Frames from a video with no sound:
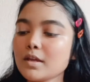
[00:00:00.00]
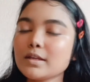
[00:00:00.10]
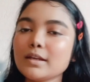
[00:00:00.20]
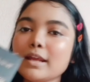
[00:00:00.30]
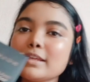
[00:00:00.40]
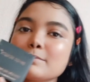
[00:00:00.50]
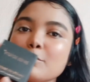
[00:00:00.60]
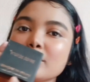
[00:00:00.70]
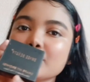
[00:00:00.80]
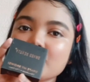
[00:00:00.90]
Next
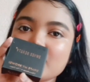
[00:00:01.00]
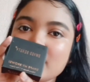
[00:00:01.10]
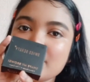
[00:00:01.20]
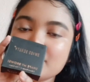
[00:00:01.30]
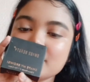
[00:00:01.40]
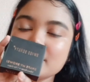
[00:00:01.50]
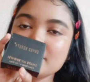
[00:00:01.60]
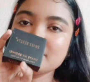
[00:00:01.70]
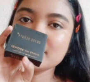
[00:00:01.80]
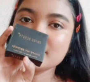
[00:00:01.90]
product which I have
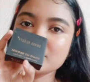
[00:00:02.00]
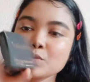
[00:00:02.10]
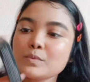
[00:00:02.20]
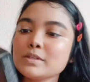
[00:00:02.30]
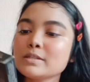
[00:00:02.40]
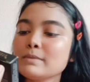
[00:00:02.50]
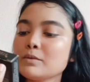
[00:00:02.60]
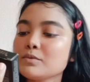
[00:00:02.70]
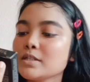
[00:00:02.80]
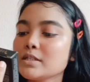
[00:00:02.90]
received is this Swiss
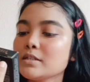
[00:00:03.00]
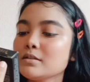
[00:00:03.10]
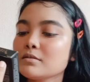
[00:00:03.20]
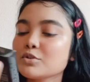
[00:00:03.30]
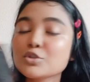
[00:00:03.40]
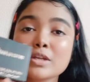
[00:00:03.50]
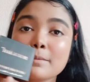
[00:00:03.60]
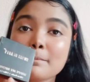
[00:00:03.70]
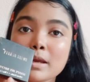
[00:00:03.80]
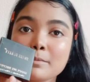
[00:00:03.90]
Beauty
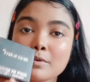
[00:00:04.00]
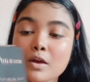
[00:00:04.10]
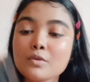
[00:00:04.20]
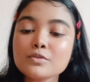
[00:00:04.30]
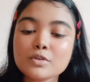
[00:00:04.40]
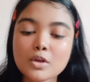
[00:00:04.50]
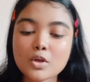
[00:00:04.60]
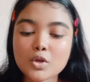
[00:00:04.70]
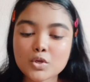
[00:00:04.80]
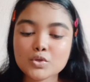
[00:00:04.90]
Shape My Brows.
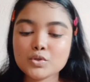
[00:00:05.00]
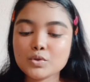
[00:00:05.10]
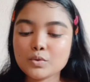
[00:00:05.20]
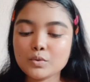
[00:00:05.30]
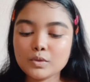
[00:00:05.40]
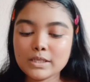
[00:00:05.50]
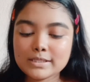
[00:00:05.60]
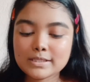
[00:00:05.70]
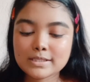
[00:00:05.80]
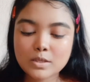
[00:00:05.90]
So
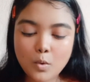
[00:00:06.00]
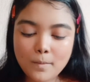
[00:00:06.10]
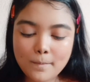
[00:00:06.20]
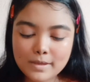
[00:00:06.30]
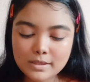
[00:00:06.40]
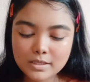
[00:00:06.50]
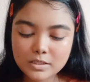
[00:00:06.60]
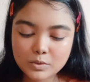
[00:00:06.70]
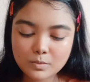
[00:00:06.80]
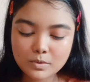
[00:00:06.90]
let's open this
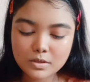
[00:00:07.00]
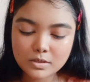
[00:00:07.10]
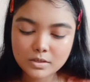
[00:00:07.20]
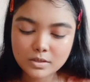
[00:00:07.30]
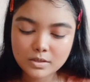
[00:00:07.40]
one.